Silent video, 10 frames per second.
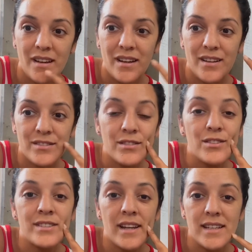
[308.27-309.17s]
So
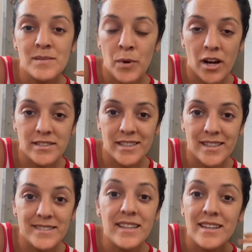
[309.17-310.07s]
today's
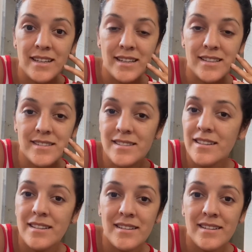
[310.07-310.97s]
project is
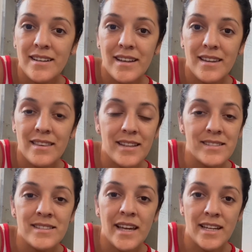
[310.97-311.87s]
this
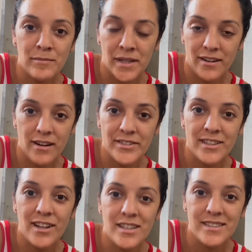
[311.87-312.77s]
nightmare of a
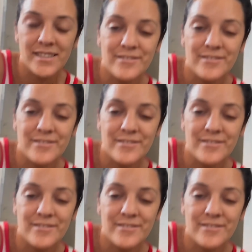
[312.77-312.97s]
closet.